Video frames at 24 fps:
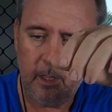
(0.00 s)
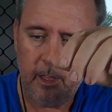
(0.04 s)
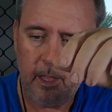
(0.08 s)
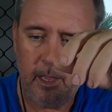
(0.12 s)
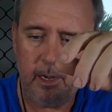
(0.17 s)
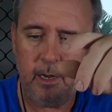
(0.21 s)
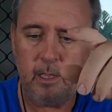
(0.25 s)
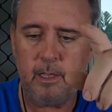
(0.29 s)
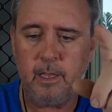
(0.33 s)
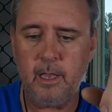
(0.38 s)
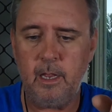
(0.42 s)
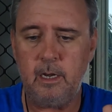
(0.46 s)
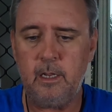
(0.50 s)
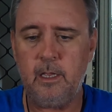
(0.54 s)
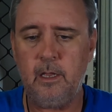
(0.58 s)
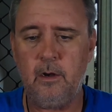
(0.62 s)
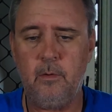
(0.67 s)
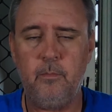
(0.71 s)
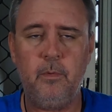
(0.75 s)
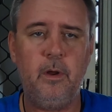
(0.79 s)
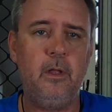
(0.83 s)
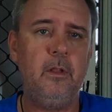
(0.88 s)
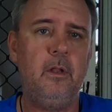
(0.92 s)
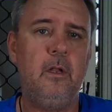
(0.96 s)
And you can get
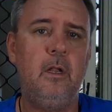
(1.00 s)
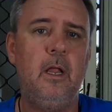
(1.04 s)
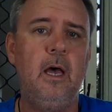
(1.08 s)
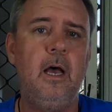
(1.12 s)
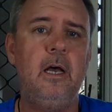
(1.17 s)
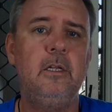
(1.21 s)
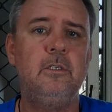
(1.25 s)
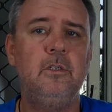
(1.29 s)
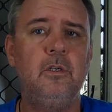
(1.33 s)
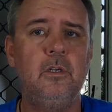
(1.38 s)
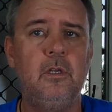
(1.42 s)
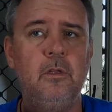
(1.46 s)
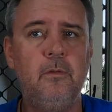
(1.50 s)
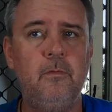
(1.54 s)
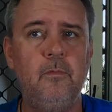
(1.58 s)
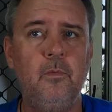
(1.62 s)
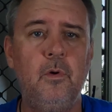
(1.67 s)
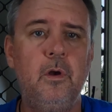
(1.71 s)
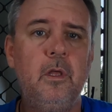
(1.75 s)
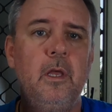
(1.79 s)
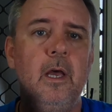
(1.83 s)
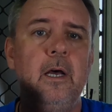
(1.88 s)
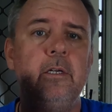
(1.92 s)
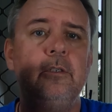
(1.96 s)
them rather large, like if you
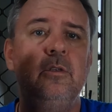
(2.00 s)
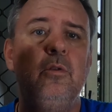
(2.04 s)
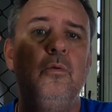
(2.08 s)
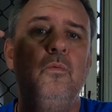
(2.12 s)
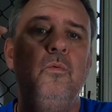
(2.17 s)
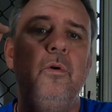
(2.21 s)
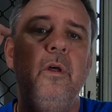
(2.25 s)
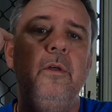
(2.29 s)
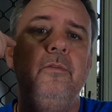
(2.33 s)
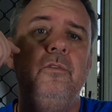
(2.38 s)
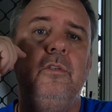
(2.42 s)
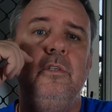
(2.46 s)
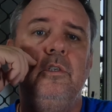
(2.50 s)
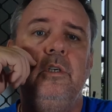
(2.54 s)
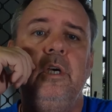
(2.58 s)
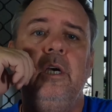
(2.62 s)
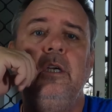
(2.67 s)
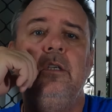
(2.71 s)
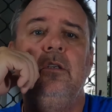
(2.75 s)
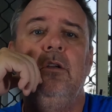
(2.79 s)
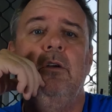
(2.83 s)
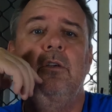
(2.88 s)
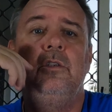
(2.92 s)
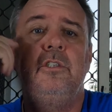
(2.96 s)
want to go out to the reefs and
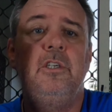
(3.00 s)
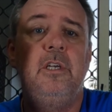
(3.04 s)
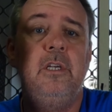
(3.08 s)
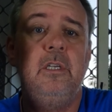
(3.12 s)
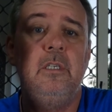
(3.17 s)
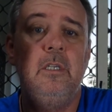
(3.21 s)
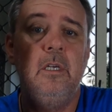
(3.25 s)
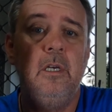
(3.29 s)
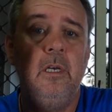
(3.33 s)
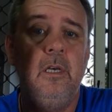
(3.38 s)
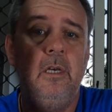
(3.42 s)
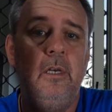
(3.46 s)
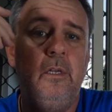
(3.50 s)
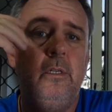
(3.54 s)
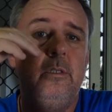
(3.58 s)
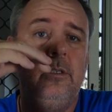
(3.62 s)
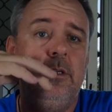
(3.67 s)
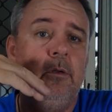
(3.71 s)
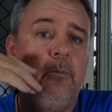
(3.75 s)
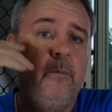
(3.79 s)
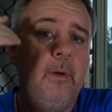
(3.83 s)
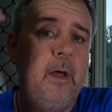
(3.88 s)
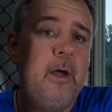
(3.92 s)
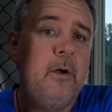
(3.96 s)
chase like GTs
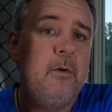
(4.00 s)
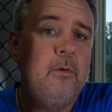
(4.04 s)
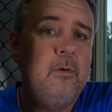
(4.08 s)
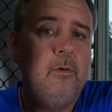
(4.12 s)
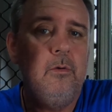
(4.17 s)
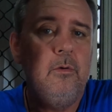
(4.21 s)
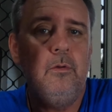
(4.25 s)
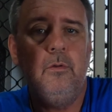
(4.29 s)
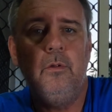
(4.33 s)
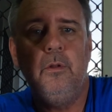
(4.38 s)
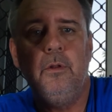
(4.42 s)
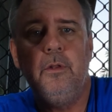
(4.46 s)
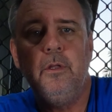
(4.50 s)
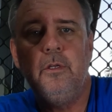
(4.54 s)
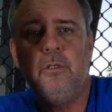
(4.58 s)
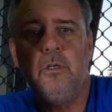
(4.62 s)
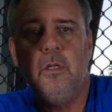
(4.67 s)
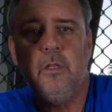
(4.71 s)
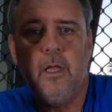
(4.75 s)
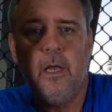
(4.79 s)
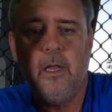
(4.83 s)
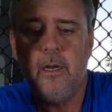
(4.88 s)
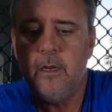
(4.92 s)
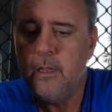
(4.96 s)
and mackerel and things
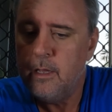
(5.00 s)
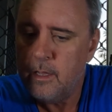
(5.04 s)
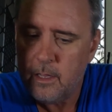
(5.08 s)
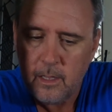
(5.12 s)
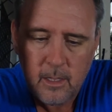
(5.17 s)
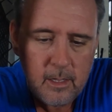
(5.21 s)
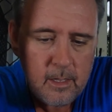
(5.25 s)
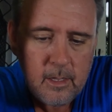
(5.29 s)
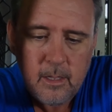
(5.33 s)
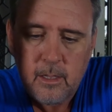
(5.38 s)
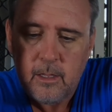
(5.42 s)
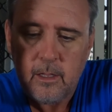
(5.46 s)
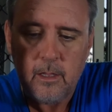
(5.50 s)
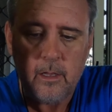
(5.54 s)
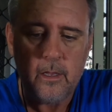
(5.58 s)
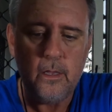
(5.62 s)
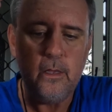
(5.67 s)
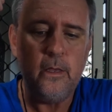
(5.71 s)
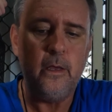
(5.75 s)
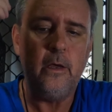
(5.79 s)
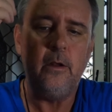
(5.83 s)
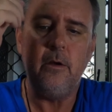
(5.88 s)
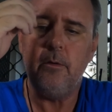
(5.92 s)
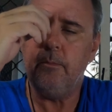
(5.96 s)
like that, you
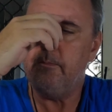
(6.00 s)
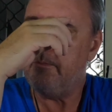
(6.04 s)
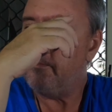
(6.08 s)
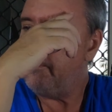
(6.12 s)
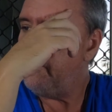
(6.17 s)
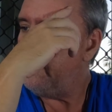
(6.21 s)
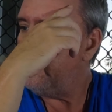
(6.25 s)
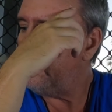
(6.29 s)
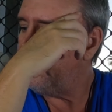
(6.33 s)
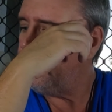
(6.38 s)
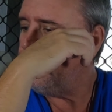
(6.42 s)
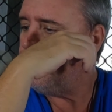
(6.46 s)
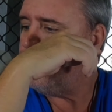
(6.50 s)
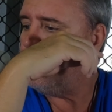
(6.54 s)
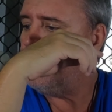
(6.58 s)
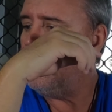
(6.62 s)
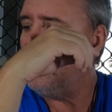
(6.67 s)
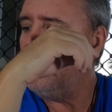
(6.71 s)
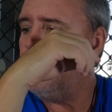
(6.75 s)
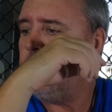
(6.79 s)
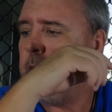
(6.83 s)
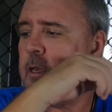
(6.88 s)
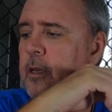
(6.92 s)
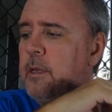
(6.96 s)
can get them.
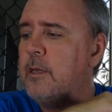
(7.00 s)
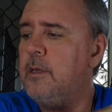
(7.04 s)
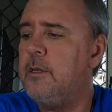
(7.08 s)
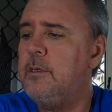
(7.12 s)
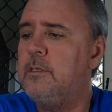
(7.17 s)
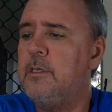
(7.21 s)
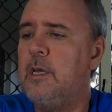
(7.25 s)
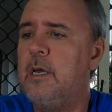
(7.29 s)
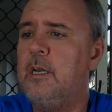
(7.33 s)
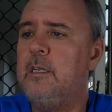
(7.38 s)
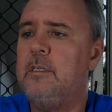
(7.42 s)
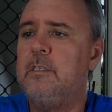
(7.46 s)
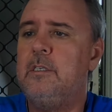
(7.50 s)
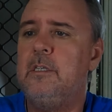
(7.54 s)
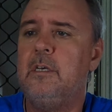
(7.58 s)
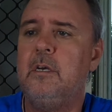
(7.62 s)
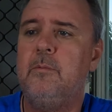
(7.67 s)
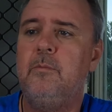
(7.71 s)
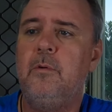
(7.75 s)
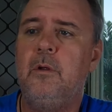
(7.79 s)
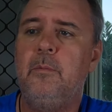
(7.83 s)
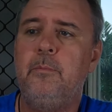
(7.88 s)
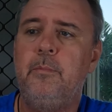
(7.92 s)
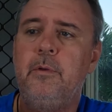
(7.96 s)
And then you're just going to stick
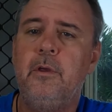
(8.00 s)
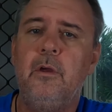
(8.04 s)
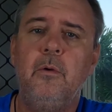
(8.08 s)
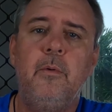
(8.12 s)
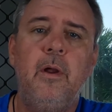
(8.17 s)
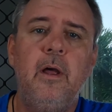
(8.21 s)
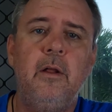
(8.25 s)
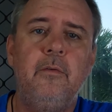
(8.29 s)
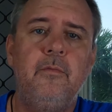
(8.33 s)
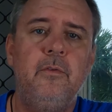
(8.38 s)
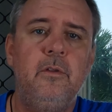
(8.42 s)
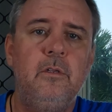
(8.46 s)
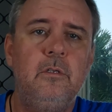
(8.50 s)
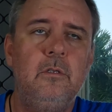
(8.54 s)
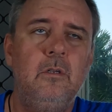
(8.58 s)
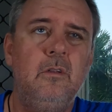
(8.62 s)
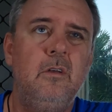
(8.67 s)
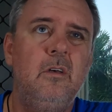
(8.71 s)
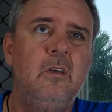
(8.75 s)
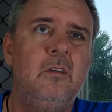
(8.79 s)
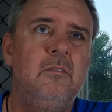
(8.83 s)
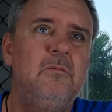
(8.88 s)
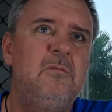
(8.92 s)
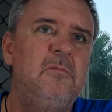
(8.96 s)
them on bigger outfits
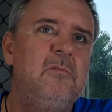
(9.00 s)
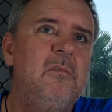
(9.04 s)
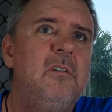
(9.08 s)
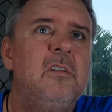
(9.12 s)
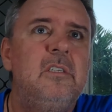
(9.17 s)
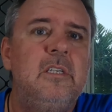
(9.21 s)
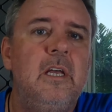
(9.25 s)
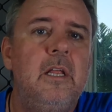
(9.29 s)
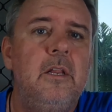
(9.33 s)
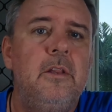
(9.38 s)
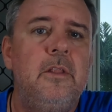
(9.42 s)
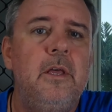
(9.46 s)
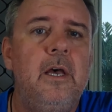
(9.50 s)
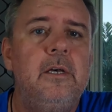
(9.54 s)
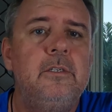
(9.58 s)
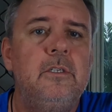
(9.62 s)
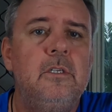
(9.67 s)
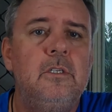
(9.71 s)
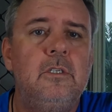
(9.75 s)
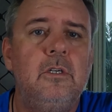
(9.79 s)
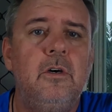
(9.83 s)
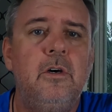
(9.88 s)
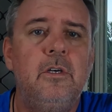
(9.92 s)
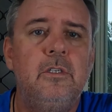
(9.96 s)
like
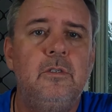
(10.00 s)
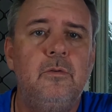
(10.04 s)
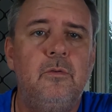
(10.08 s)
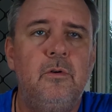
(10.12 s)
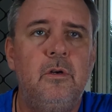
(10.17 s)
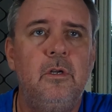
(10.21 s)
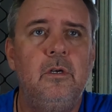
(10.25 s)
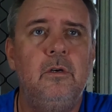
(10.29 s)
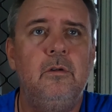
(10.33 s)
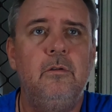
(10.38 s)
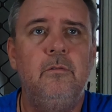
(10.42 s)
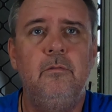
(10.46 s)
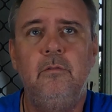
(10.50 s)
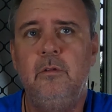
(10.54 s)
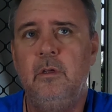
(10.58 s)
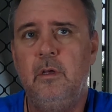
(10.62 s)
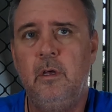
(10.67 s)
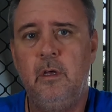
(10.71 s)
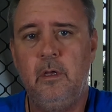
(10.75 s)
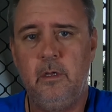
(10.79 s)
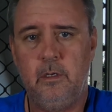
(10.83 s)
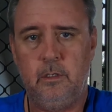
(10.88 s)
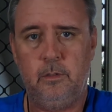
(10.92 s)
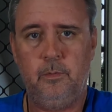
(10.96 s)
10,000 size reel,
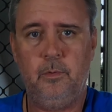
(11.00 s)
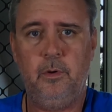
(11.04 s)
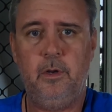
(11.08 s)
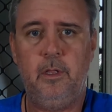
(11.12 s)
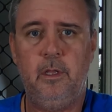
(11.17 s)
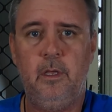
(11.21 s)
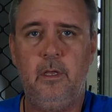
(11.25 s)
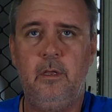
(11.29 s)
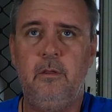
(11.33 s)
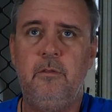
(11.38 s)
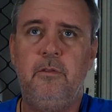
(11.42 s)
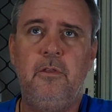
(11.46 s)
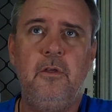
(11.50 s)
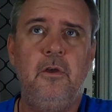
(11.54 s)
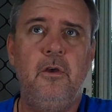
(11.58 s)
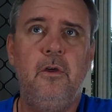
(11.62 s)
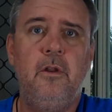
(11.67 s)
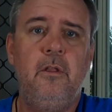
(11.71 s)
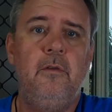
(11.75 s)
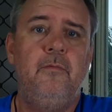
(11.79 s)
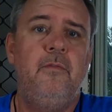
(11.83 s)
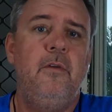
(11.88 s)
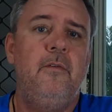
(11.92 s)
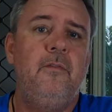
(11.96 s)
20,
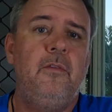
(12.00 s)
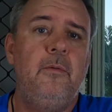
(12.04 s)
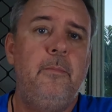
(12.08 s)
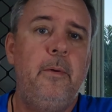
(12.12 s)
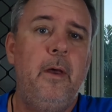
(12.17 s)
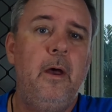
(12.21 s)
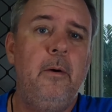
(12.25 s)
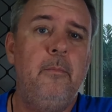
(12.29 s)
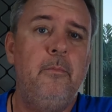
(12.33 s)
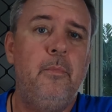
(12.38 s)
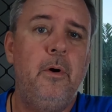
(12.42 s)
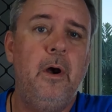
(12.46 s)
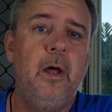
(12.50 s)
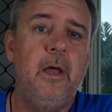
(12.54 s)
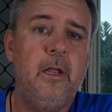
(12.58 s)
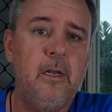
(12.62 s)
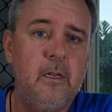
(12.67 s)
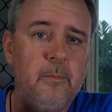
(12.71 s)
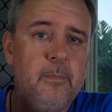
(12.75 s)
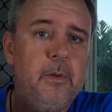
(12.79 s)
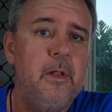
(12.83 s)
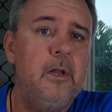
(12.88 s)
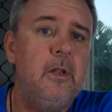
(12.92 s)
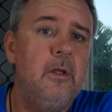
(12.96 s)
30, 50 pound braid,
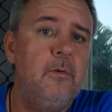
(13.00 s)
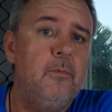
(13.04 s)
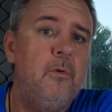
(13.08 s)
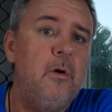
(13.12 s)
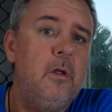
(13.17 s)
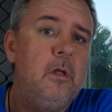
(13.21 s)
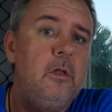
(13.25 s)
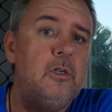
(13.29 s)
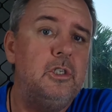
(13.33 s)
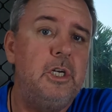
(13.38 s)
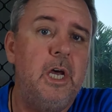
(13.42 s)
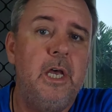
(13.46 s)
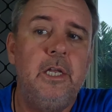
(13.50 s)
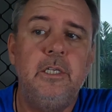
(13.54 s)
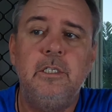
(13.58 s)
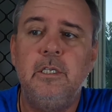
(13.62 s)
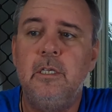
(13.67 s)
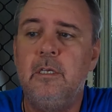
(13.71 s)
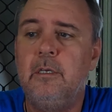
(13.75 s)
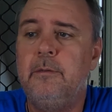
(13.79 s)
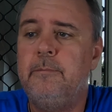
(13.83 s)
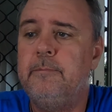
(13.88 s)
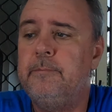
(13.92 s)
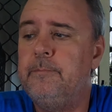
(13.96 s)
depending on what you're
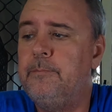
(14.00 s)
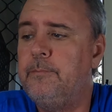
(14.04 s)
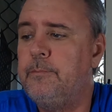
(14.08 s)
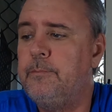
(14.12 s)
chasing.